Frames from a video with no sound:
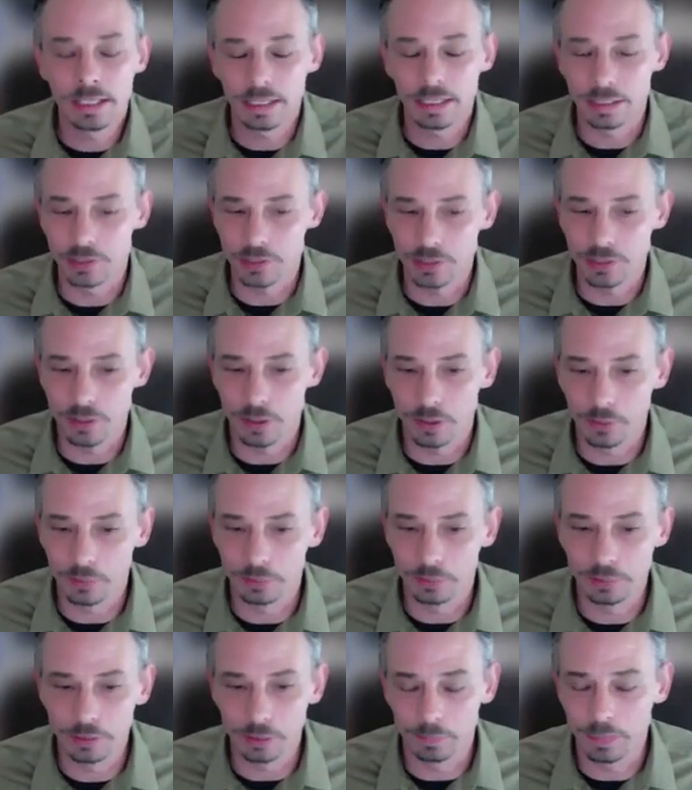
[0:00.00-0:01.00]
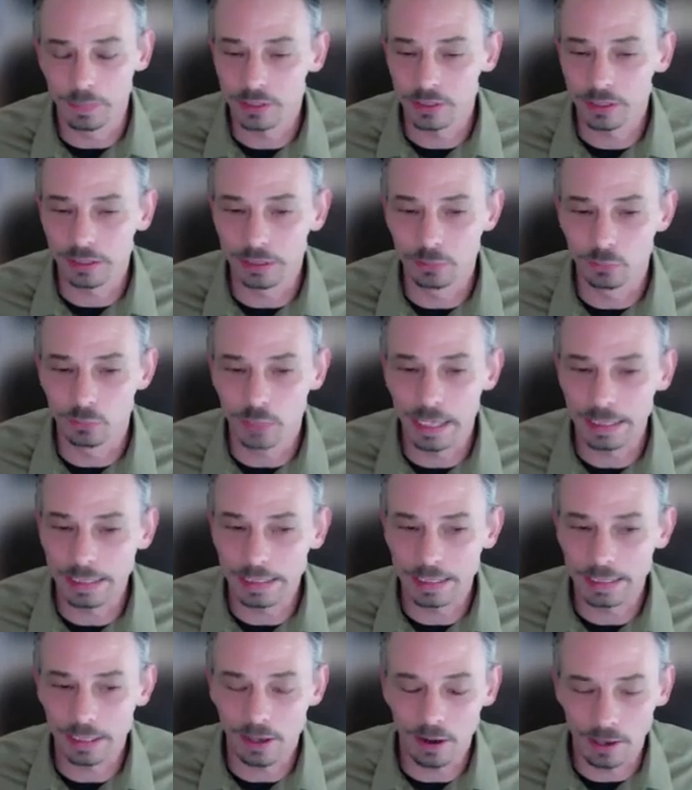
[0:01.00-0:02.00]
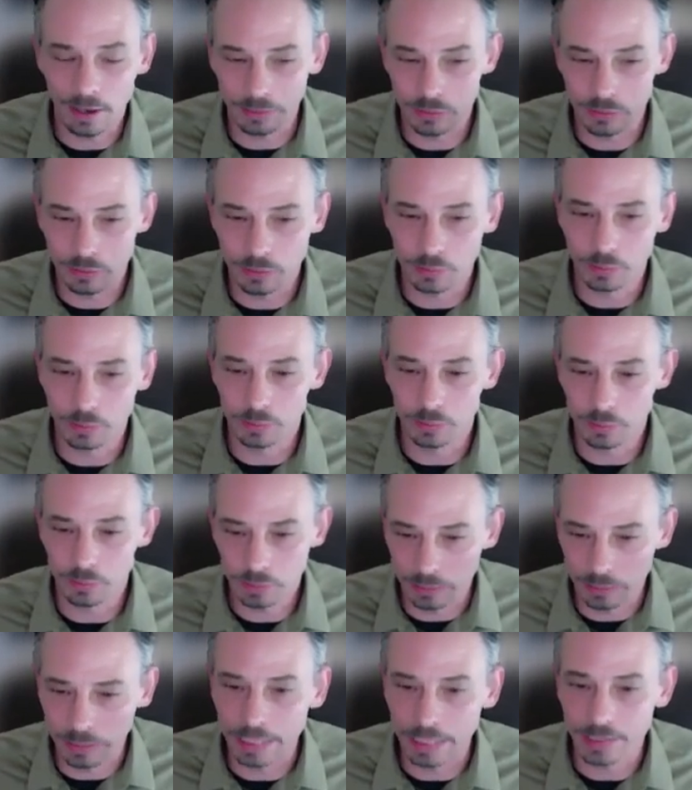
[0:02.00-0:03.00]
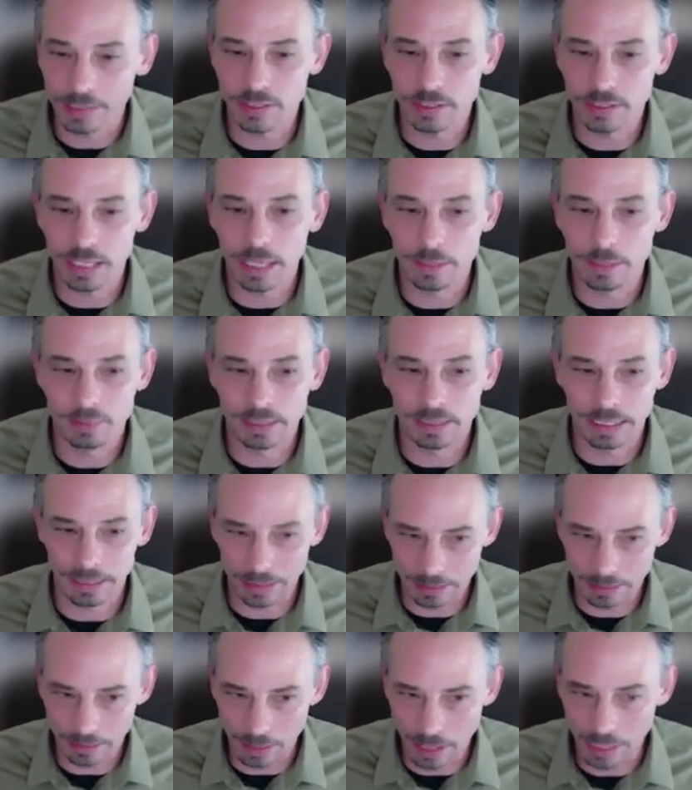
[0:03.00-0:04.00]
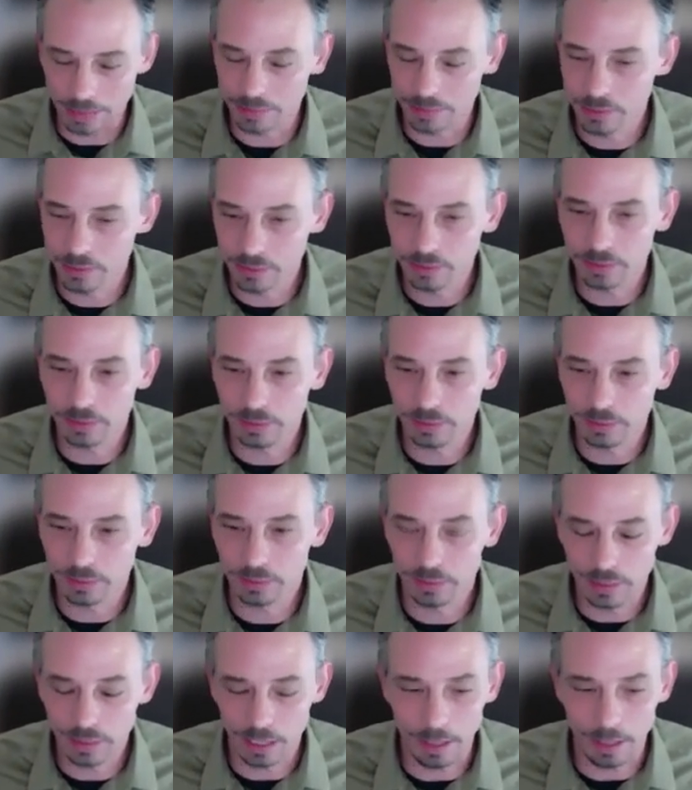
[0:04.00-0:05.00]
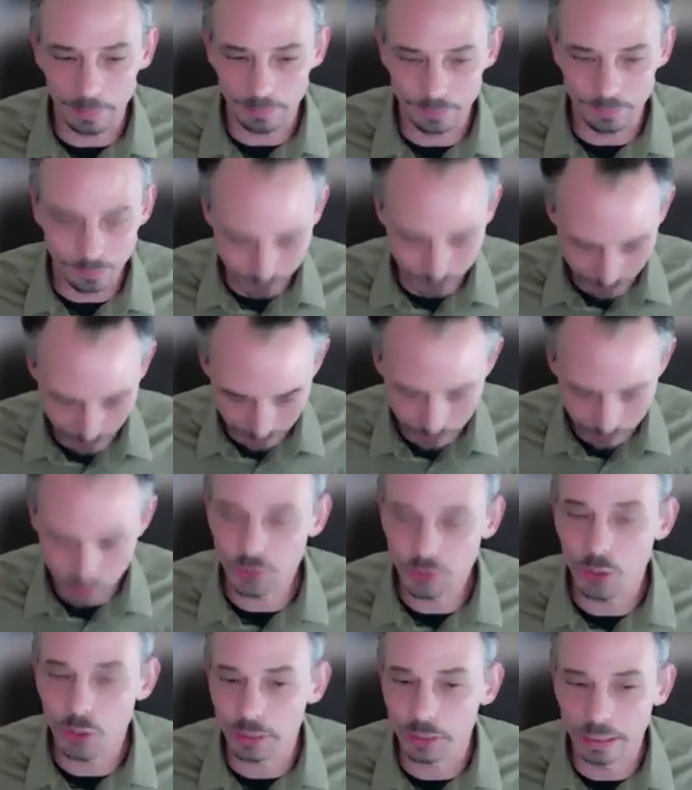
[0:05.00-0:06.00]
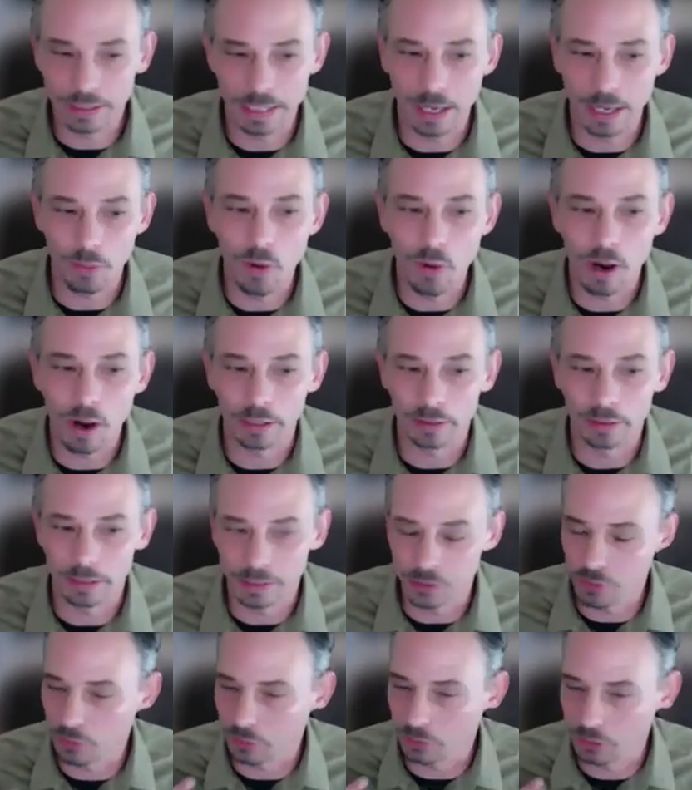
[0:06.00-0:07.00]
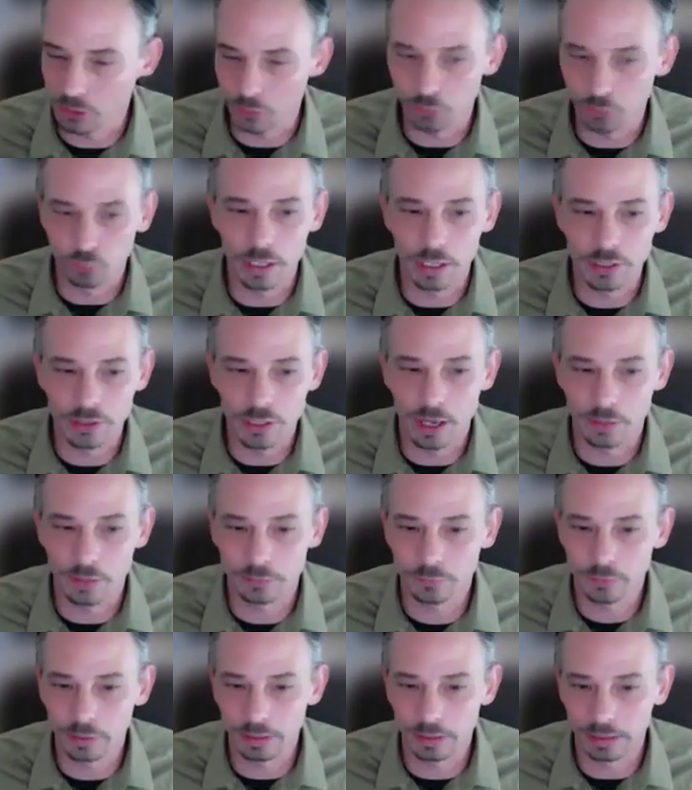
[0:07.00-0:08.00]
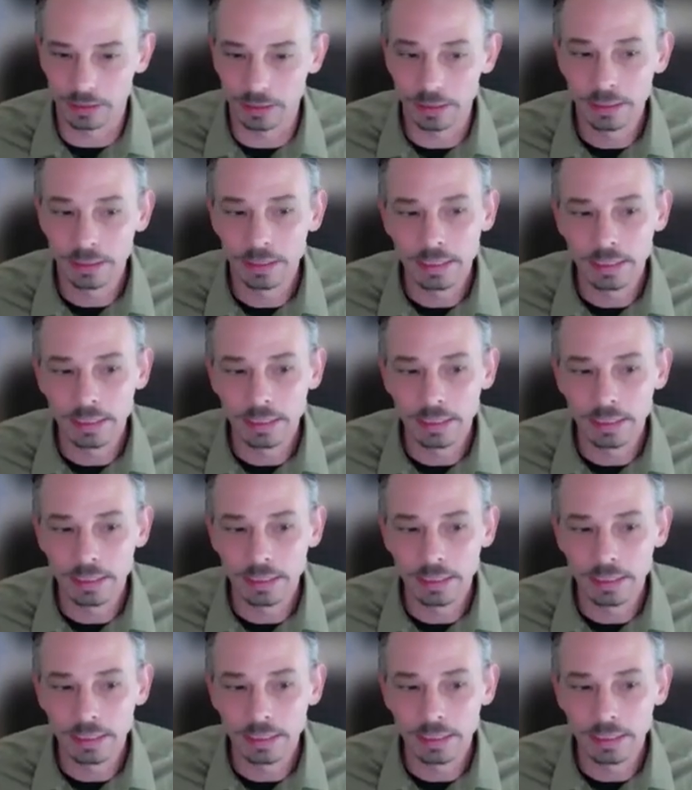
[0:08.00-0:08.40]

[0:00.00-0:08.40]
And so you're basically raining onto a landscape that cannot um, soak in that water. And so it just runs off freely.